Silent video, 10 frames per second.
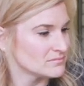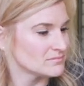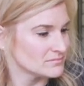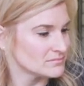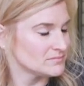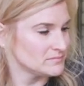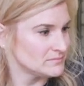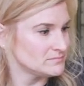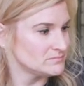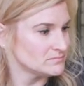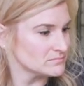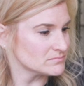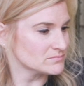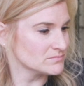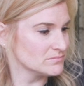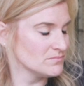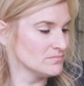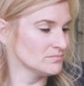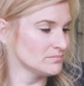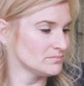
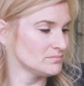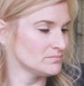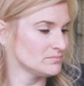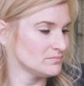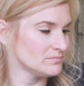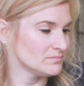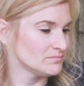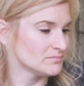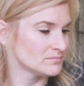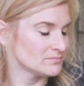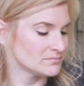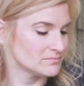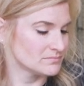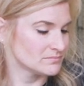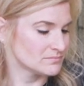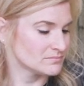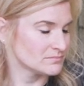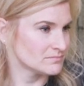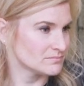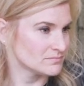
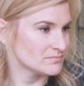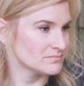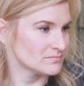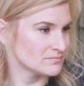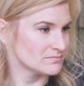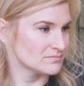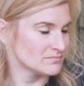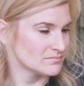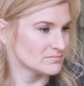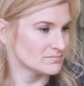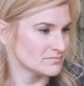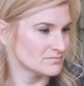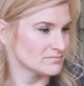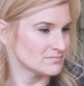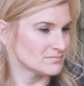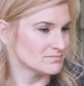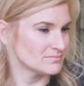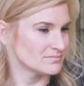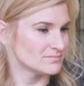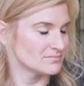
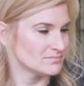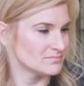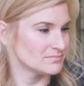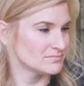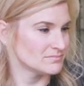[no speech]